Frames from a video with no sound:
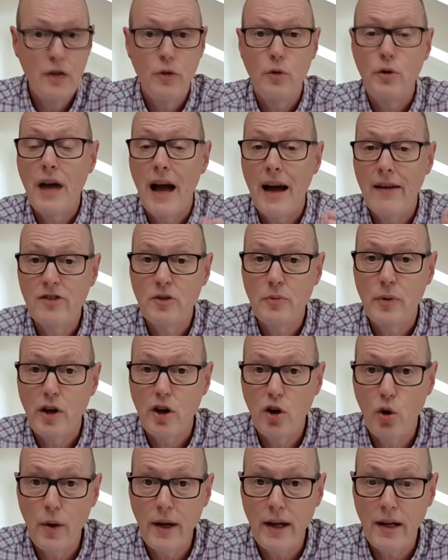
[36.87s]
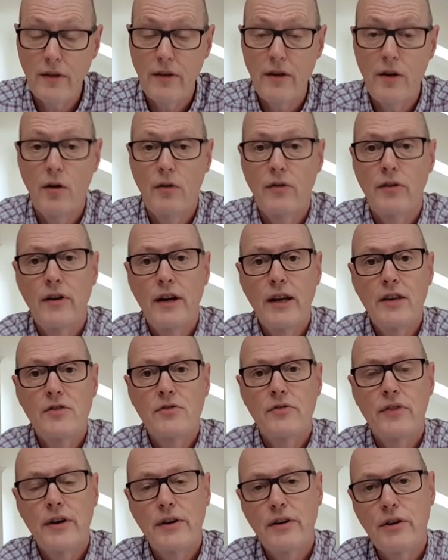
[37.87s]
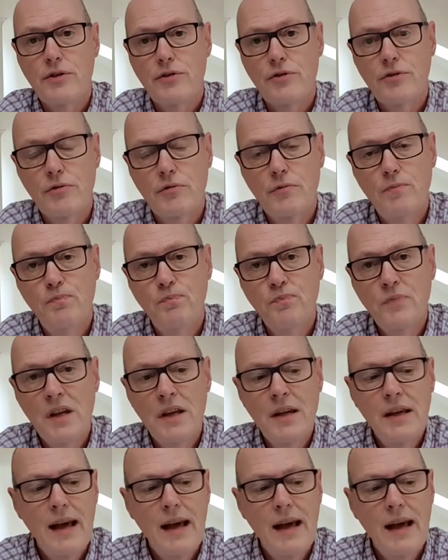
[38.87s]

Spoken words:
We have to be quick, the offer ends very soon.